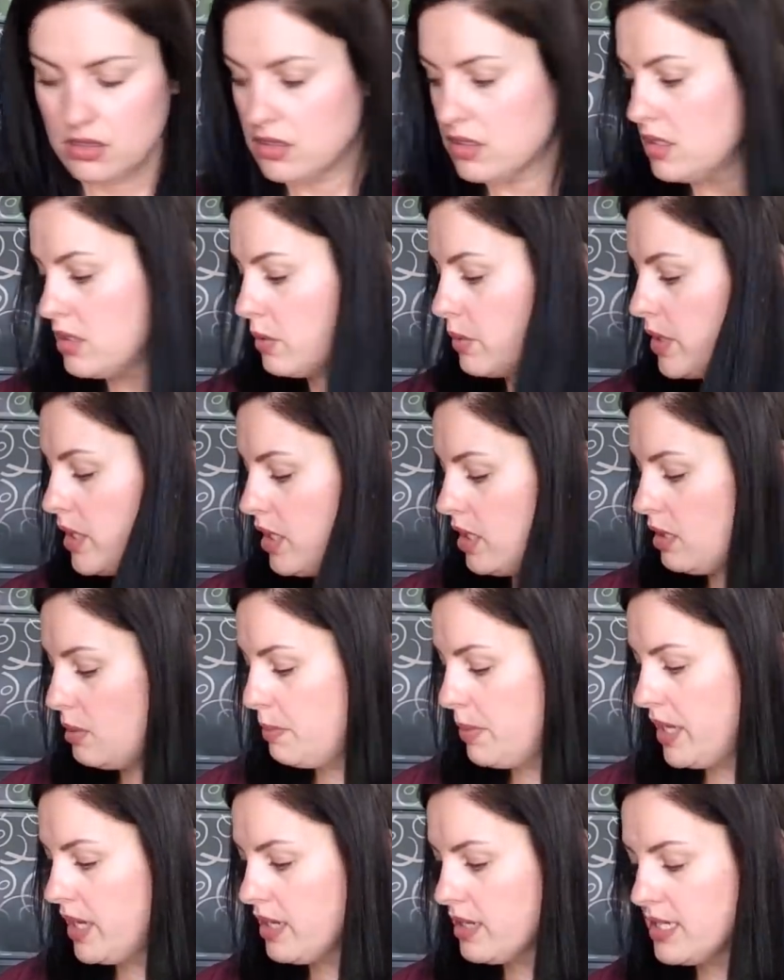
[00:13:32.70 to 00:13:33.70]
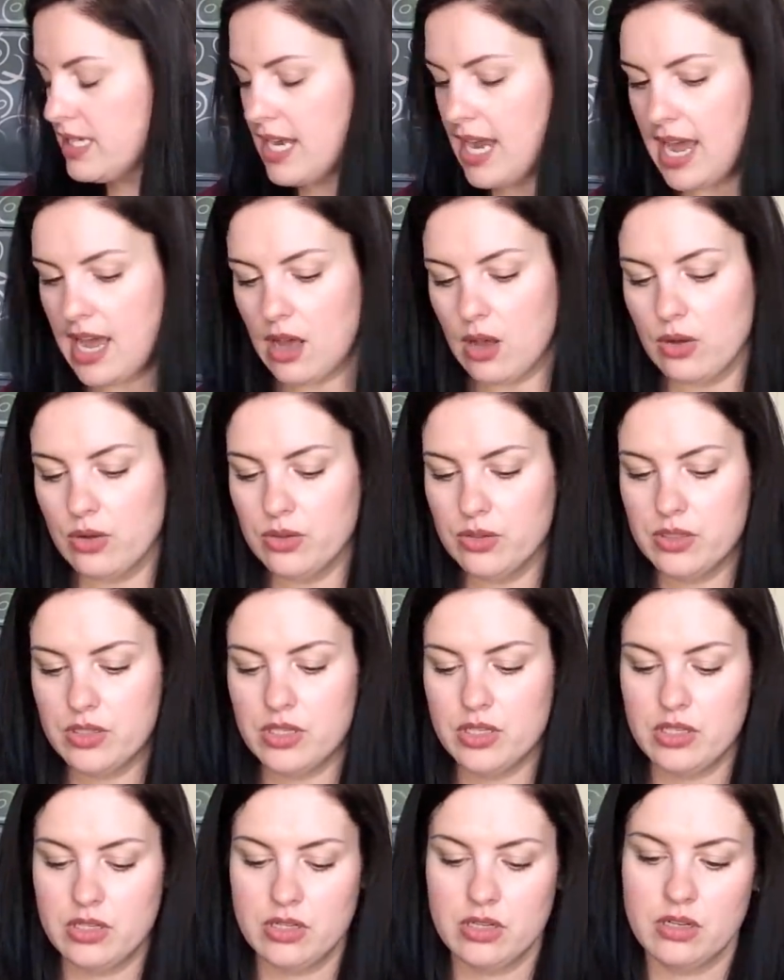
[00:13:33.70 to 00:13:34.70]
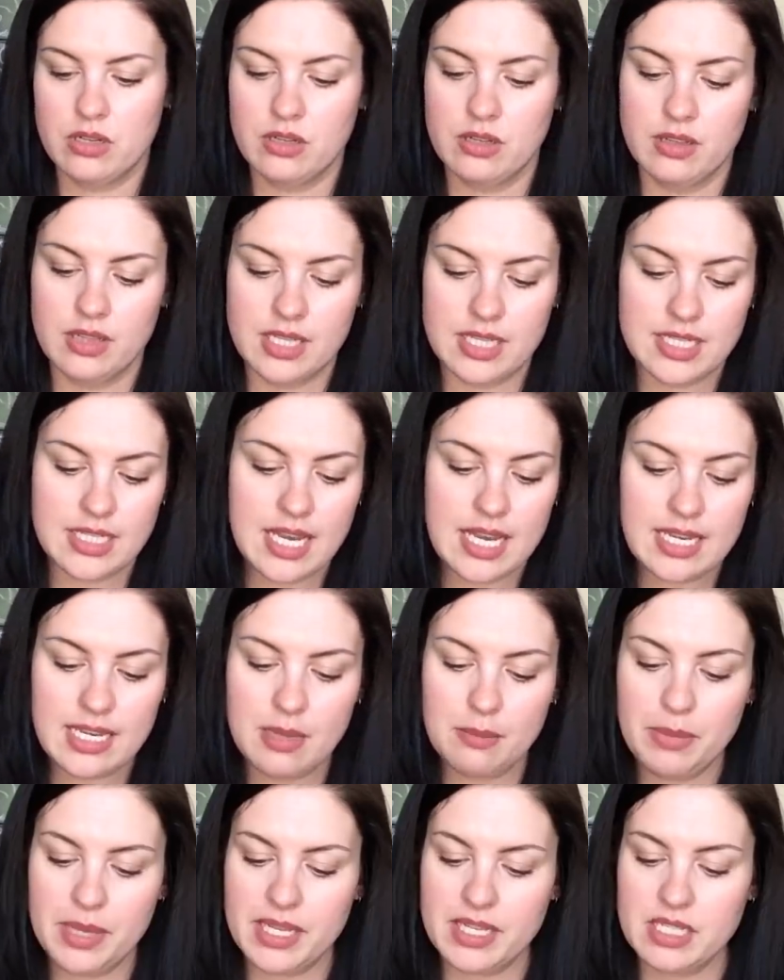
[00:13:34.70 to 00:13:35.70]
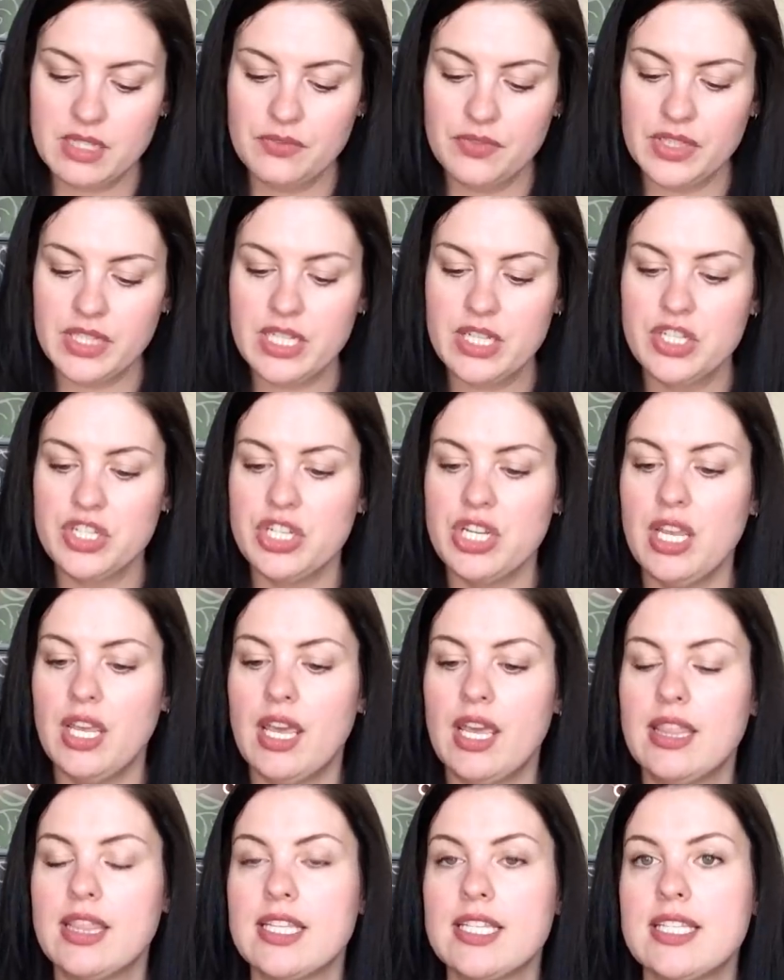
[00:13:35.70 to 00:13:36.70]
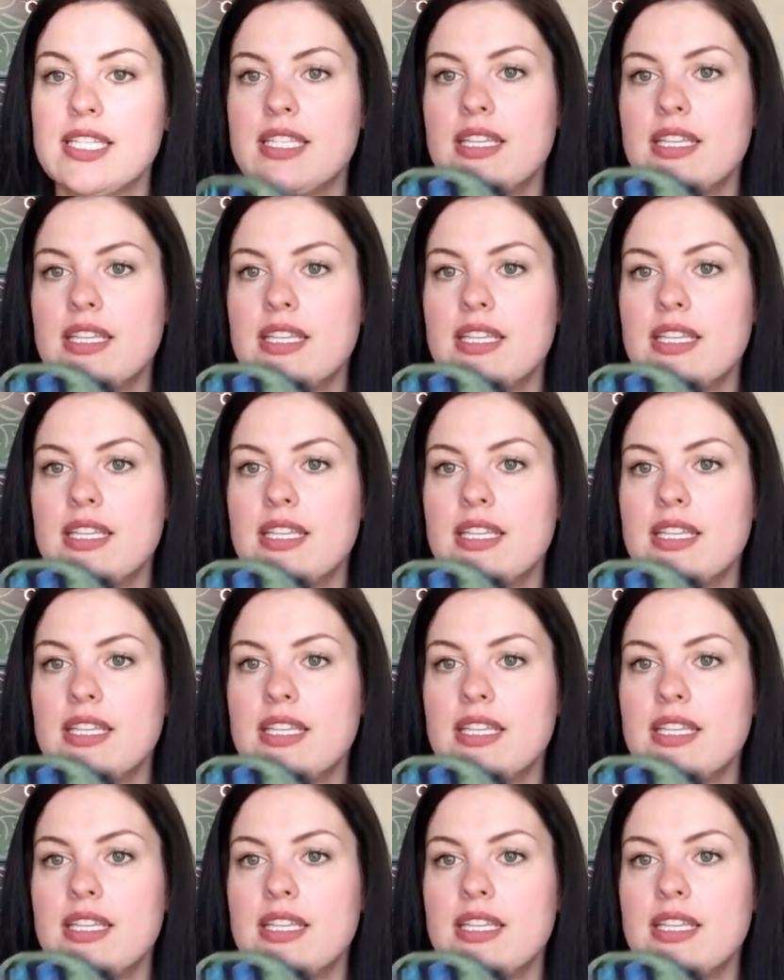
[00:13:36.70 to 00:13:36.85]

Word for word: So he picked out this Knit Picks Felici in this